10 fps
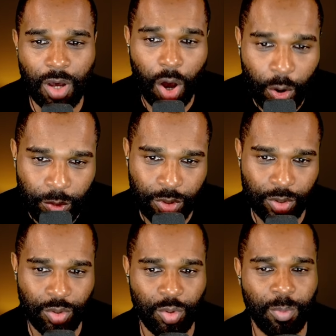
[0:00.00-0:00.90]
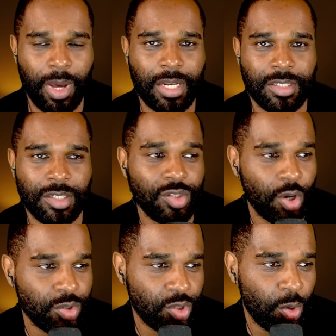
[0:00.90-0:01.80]
Oh, the humanity.
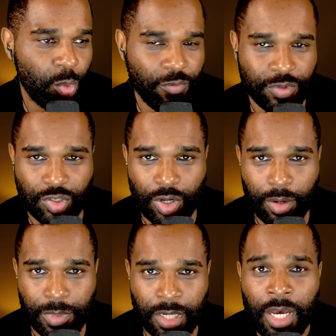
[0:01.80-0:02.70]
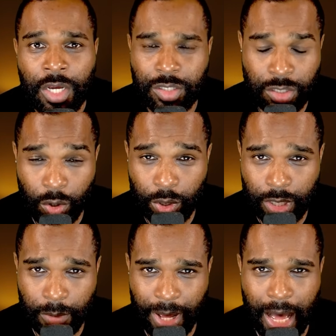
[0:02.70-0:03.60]
Toto Wolff has chimed in
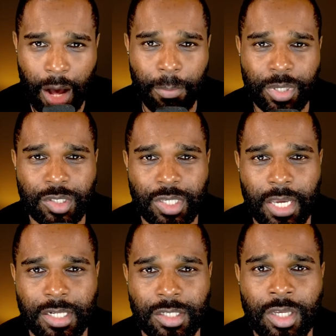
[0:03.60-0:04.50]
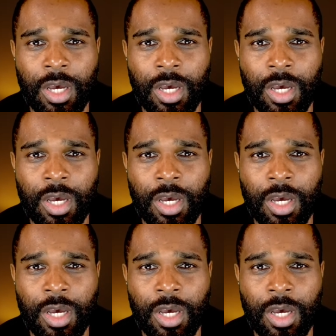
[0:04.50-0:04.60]
talking about how Mercedes